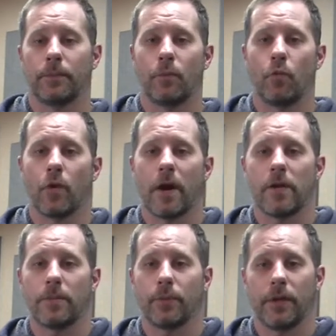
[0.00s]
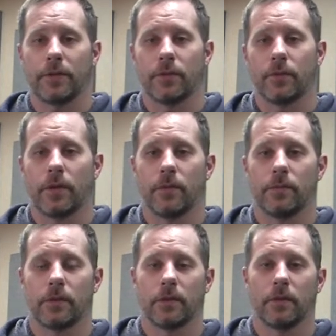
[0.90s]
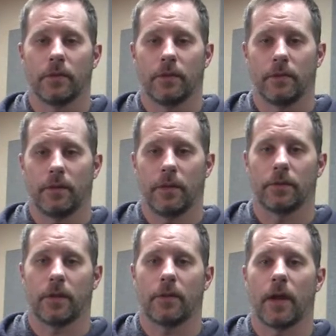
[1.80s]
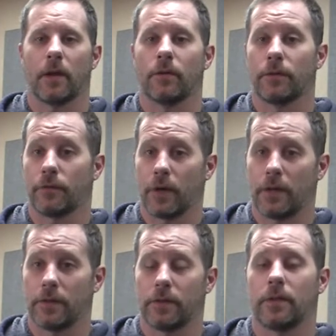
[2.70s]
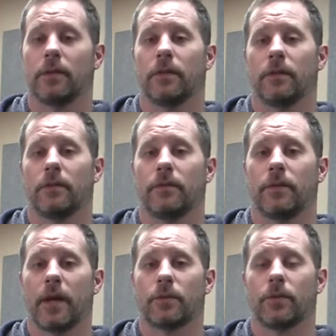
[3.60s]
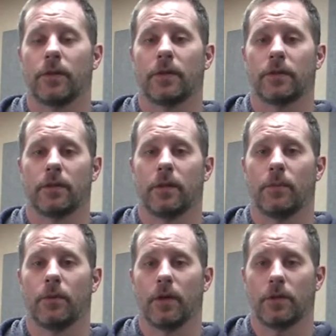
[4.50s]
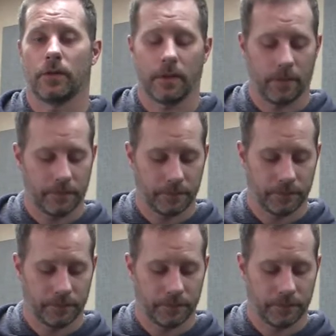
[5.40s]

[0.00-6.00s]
where you place the rhythms, things like that, or the phrases, that's where things start to get more interesting.